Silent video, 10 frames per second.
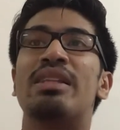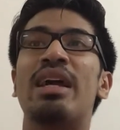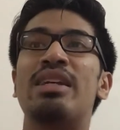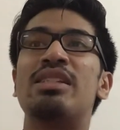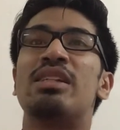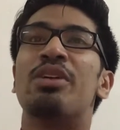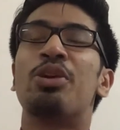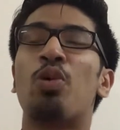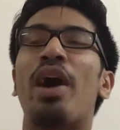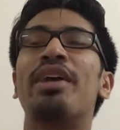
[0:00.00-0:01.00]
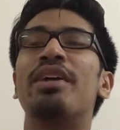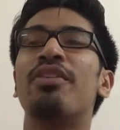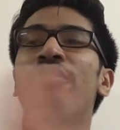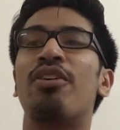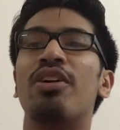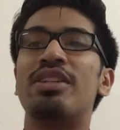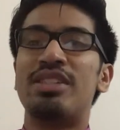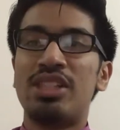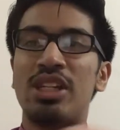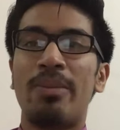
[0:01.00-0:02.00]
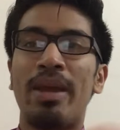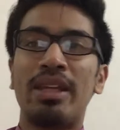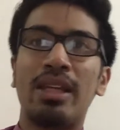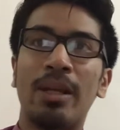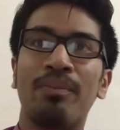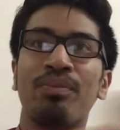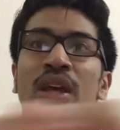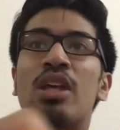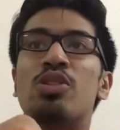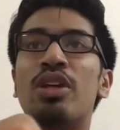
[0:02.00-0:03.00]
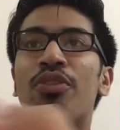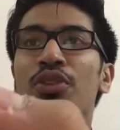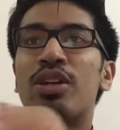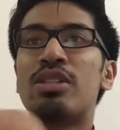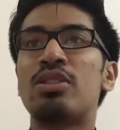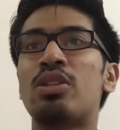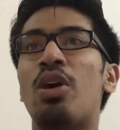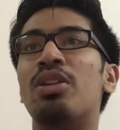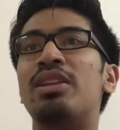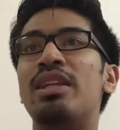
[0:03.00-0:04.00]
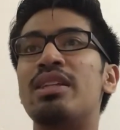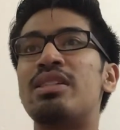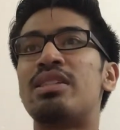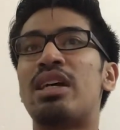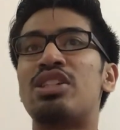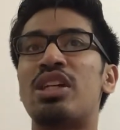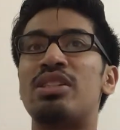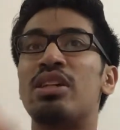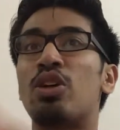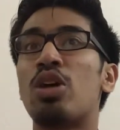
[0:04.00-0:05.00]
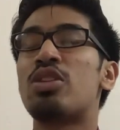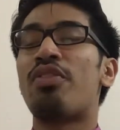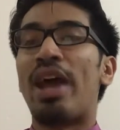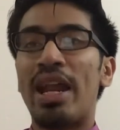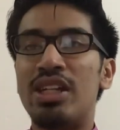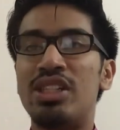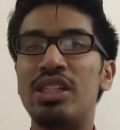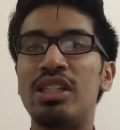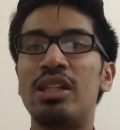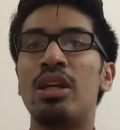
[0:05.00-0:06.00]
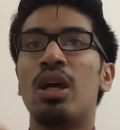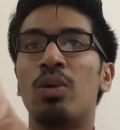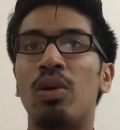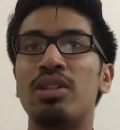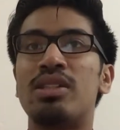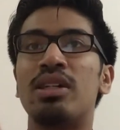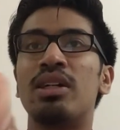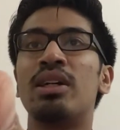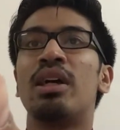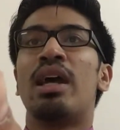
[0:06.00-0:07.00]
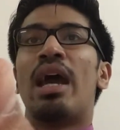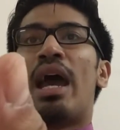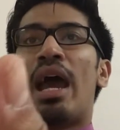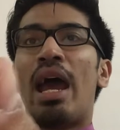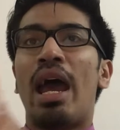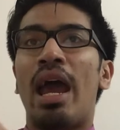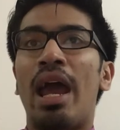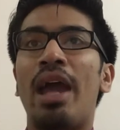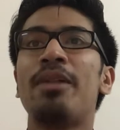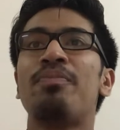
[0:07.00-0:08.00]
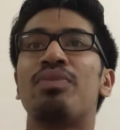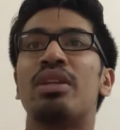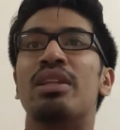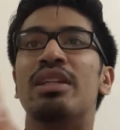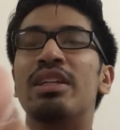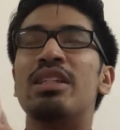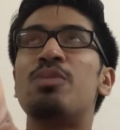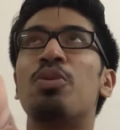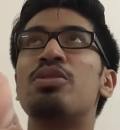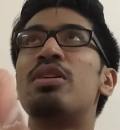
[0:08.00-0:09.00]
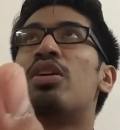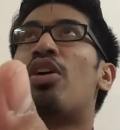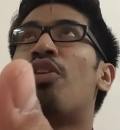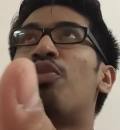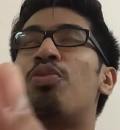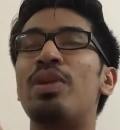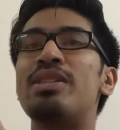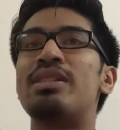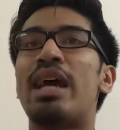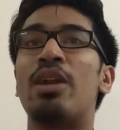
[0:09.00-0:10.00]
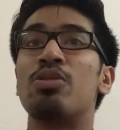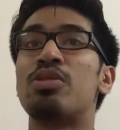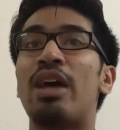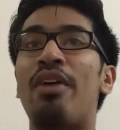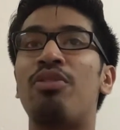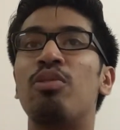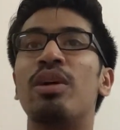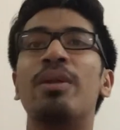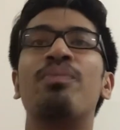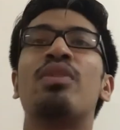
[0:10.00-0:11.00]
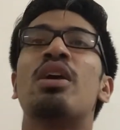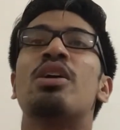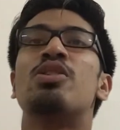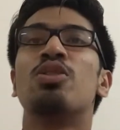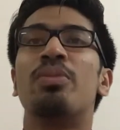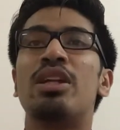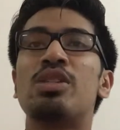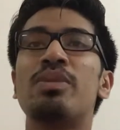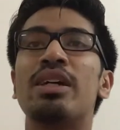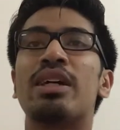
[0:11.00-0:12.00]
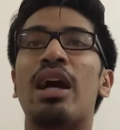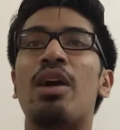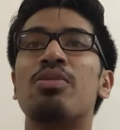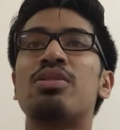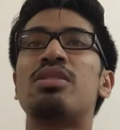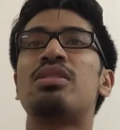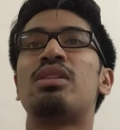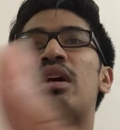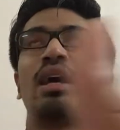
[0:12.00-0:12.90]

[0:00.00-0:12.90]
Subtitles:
that is required for decision making. So it focuses on things such as the cost of energy, water, and the disposal of waste and also effluent. So management costs